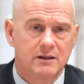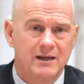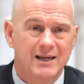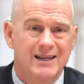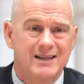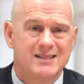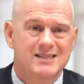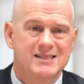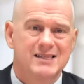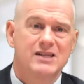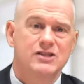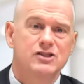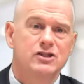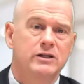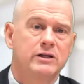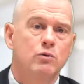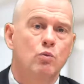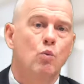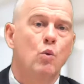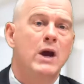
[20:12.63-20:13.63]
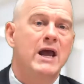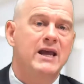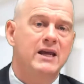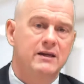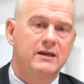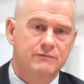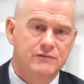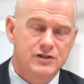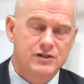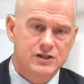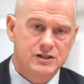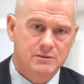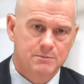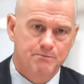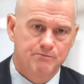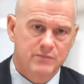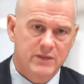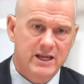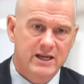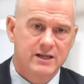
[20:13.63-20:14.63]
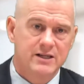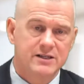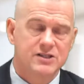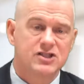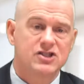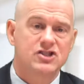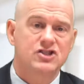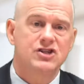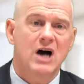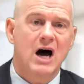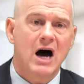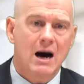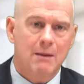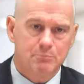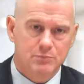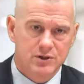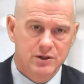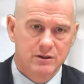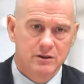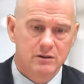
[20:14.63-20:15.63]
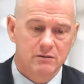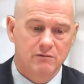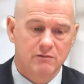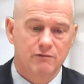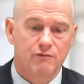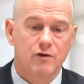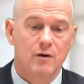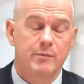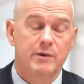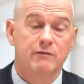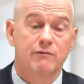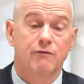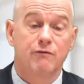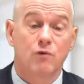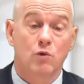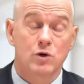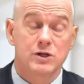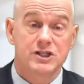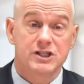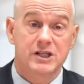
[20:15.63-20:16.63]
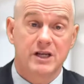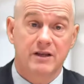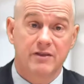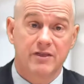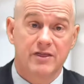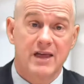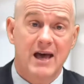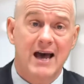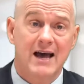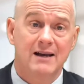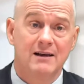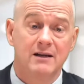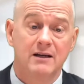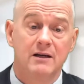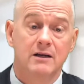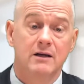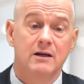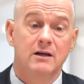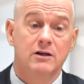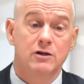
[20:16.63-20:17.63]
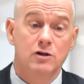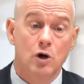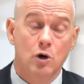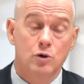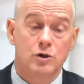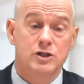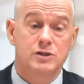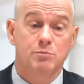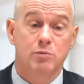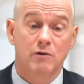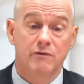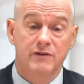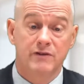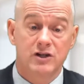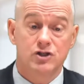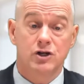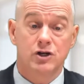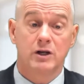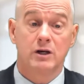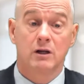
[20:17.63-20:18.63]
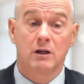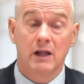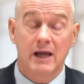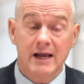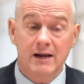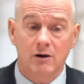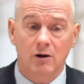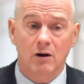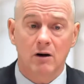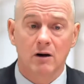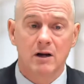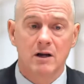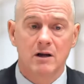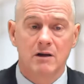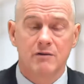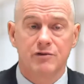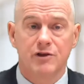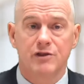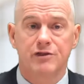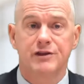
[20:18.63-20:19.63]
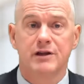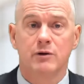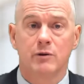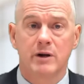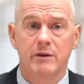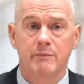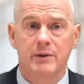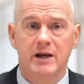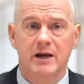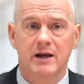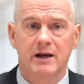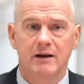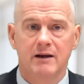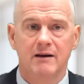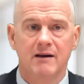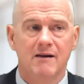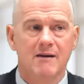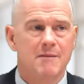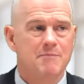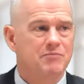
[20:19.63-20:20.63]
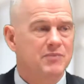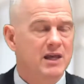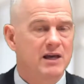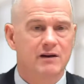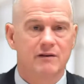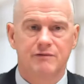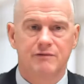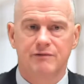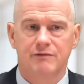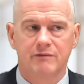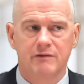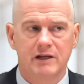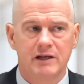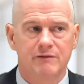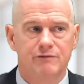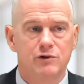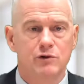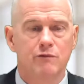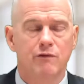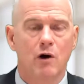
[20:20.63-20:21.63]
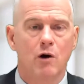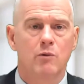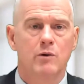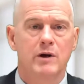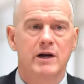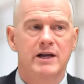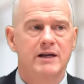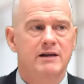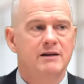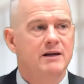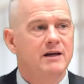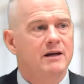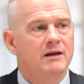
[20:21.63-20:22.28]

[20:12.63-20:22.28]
it essentially waives, it is stopped from enforcing that notice provision later. The theory being if you've already